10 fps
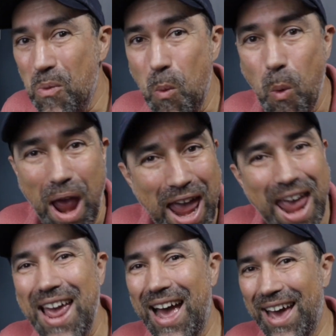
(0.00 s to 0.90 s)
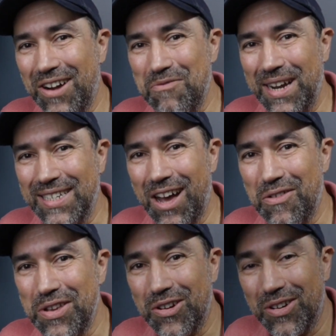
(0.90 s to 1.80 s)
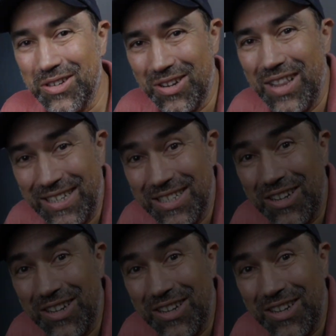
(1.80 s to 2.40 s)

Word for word: way ahead of myself here, so let's